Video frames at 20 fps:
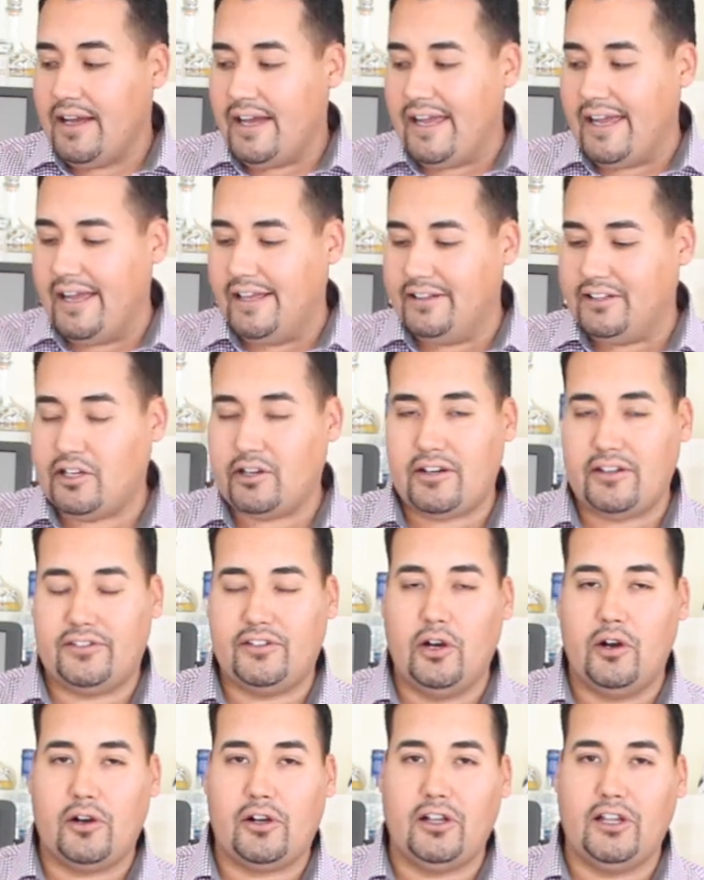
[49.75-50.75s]
And here at
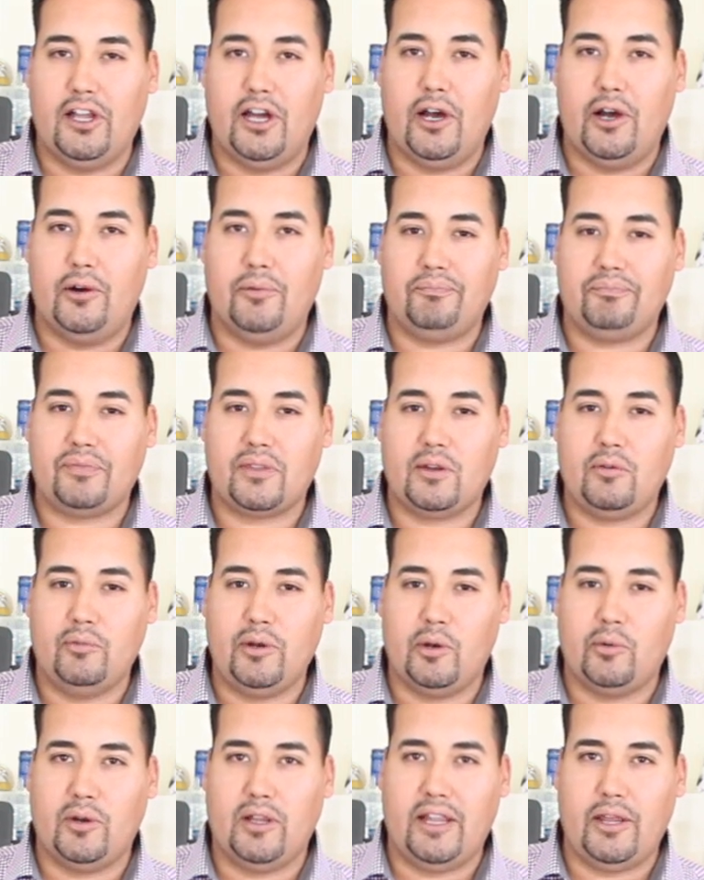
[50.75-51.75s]
Zocalo,
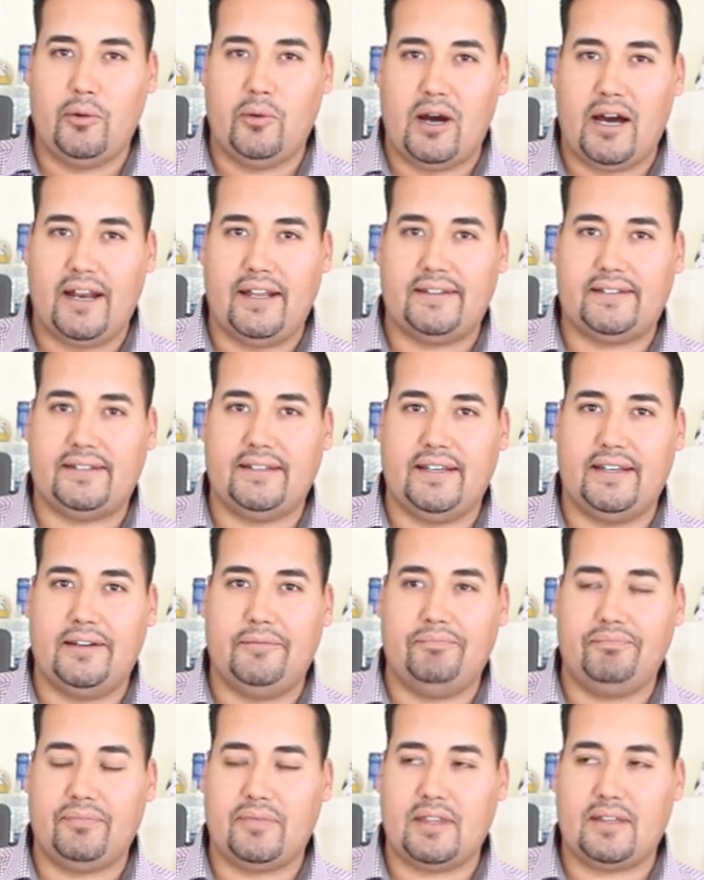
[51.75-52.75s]
we really wanted
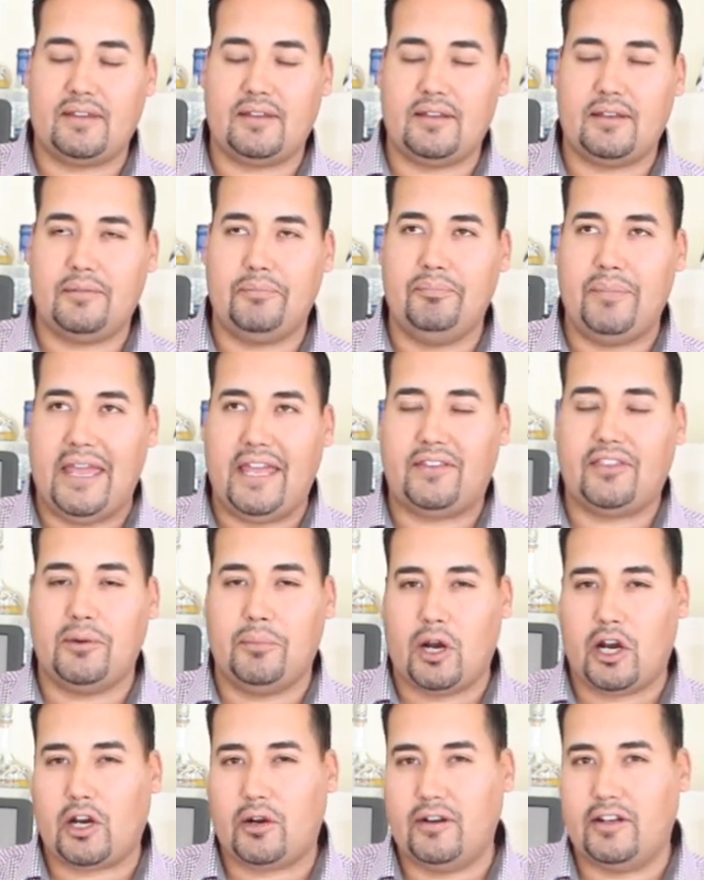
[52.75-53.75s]
to make the
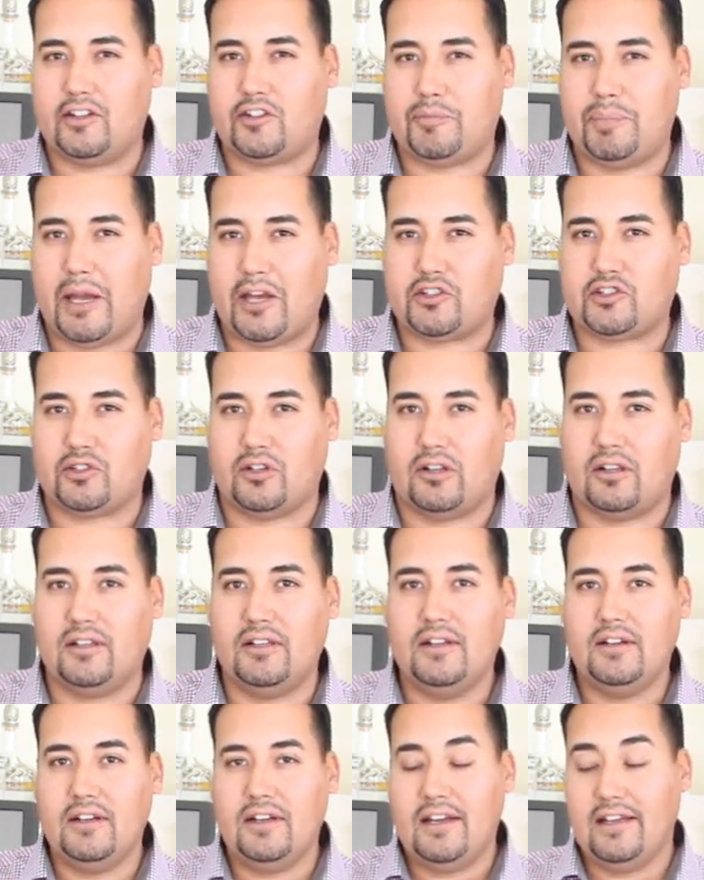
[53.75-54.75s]
margarita special,
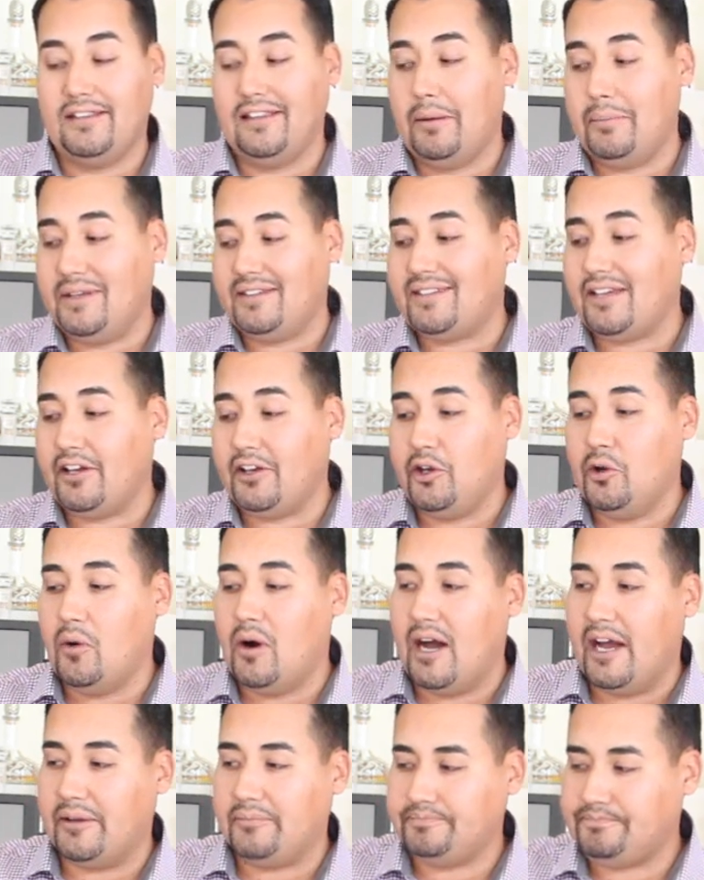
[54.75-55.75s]
and let me tell you
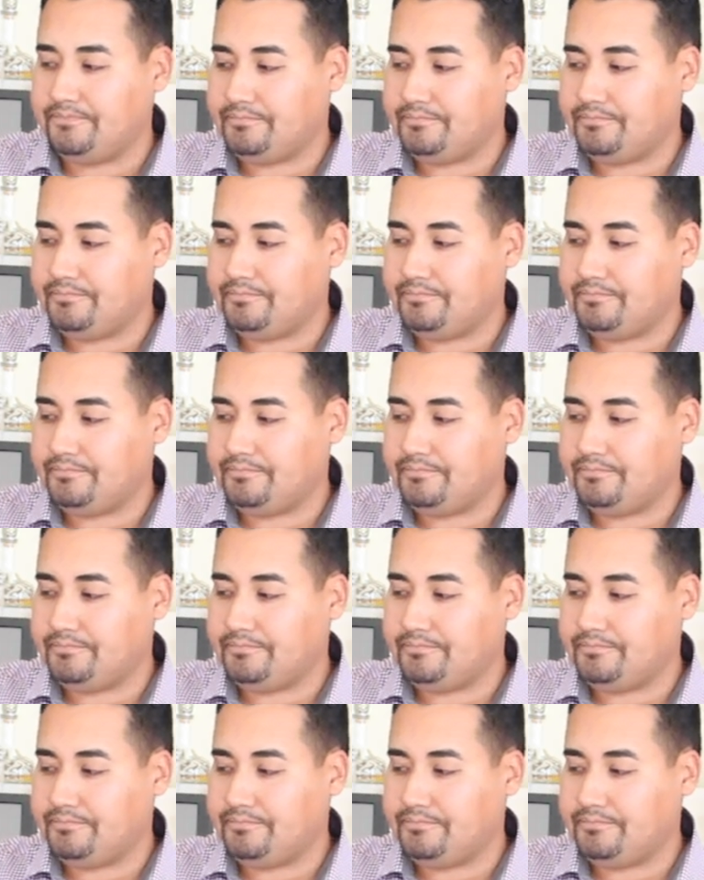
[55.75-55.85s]
why.